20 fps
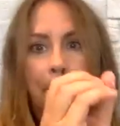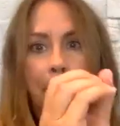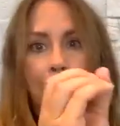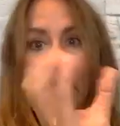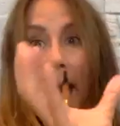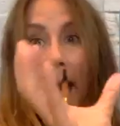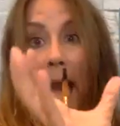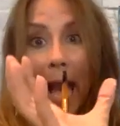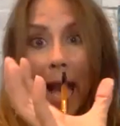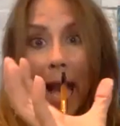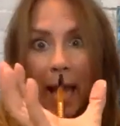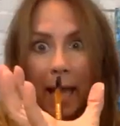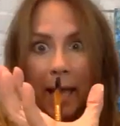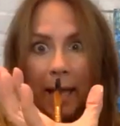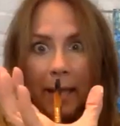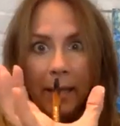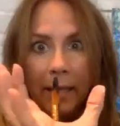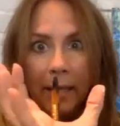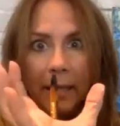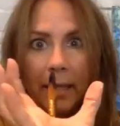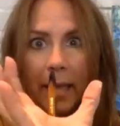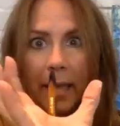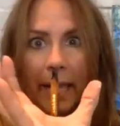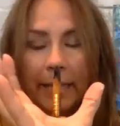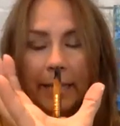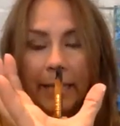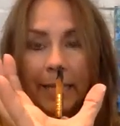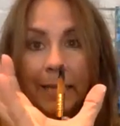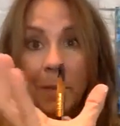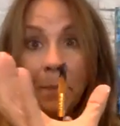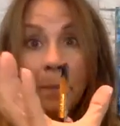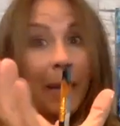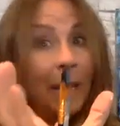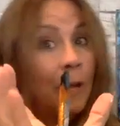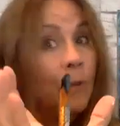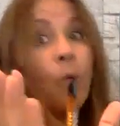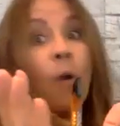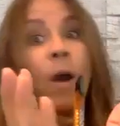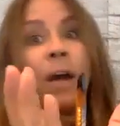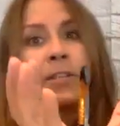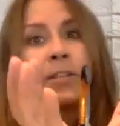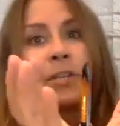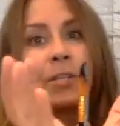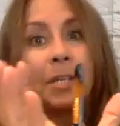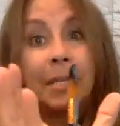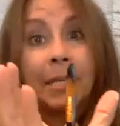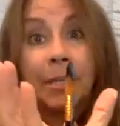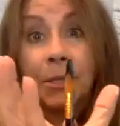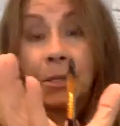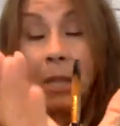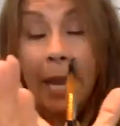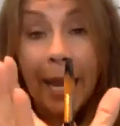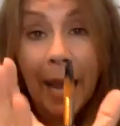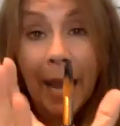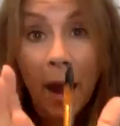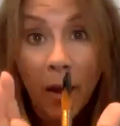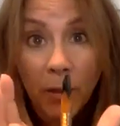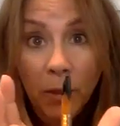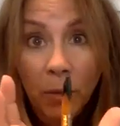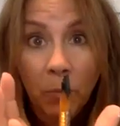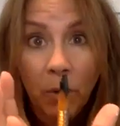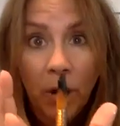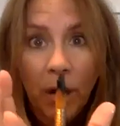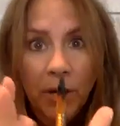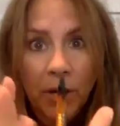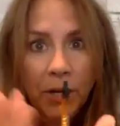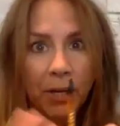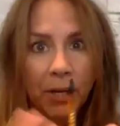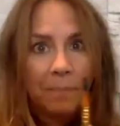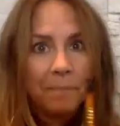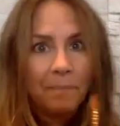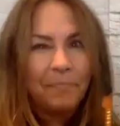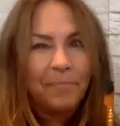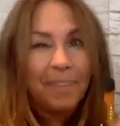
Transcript: And then the paint wants to stay on the brush,